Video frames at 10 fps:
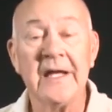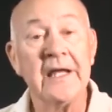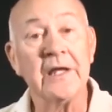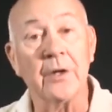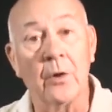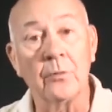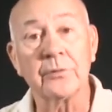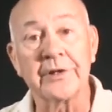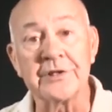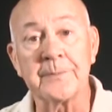He
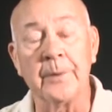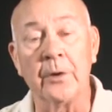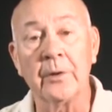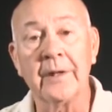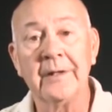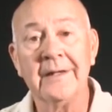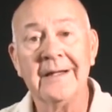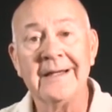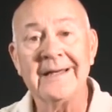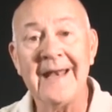only spoke
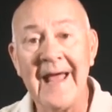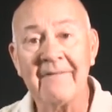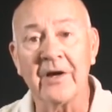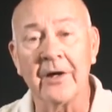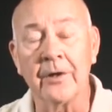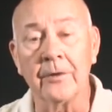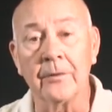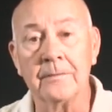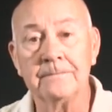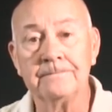Navajo.